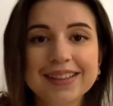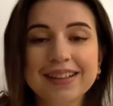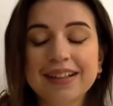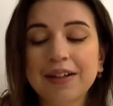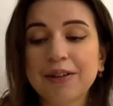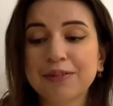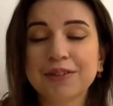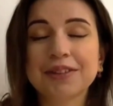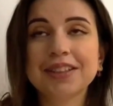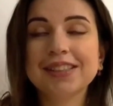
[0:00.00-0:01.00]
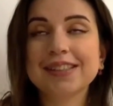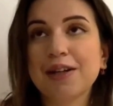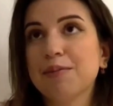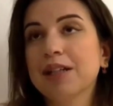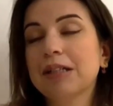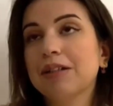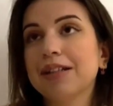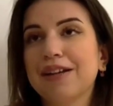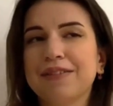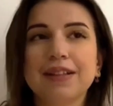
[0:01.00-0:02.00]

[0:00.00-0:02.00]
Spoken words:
Of course, oh my god, I felt so